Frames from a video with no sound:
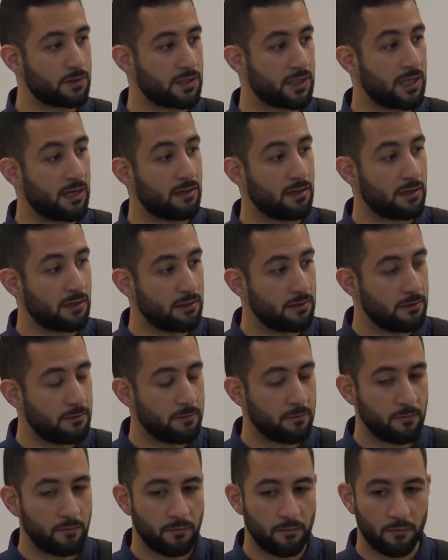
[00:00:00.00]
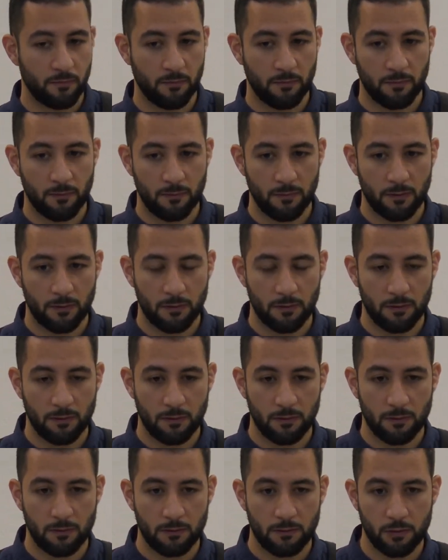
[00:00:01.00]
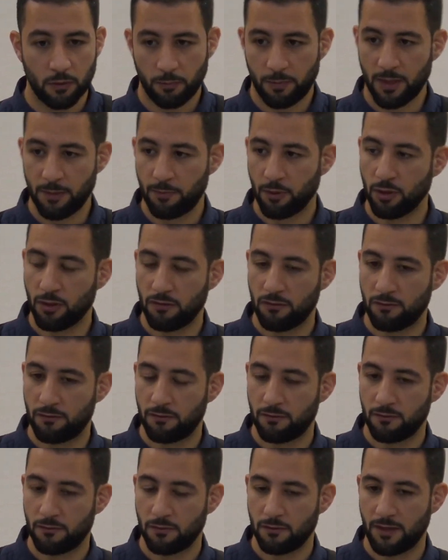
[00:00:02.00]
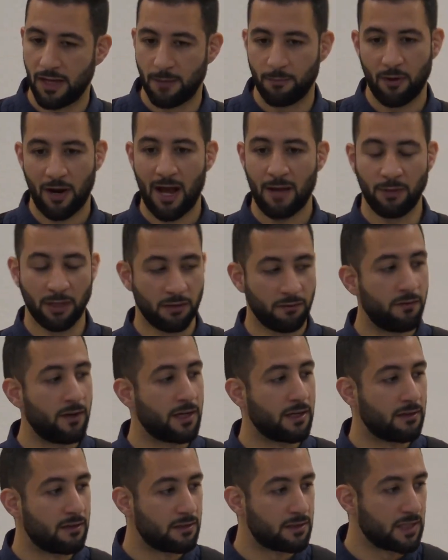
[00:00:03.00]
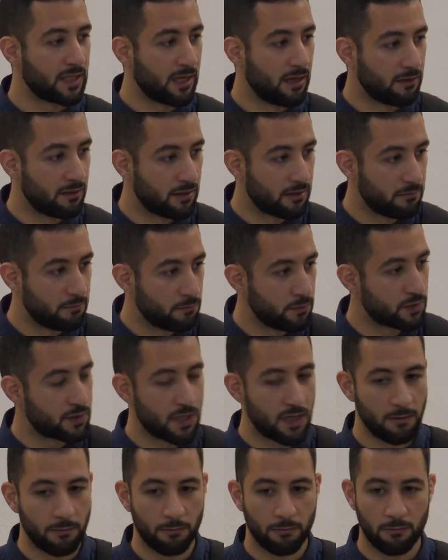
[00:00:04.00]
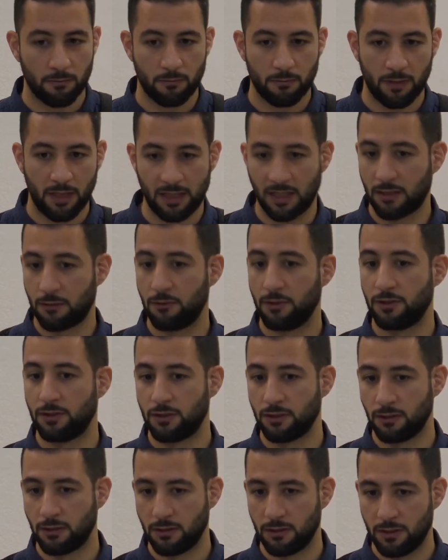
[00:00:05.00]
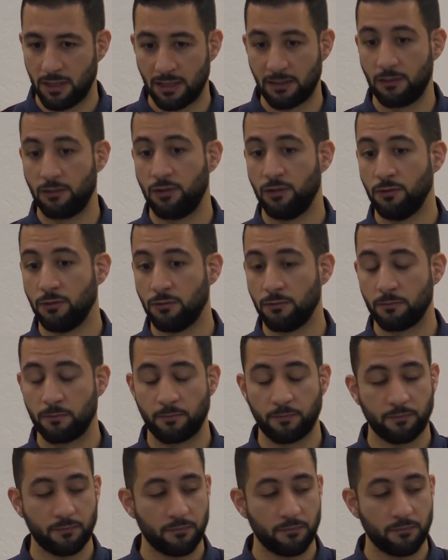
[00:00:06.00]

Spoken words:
together. Two people of the Abrahamic faith together, Muslim and a Christian and a Jew.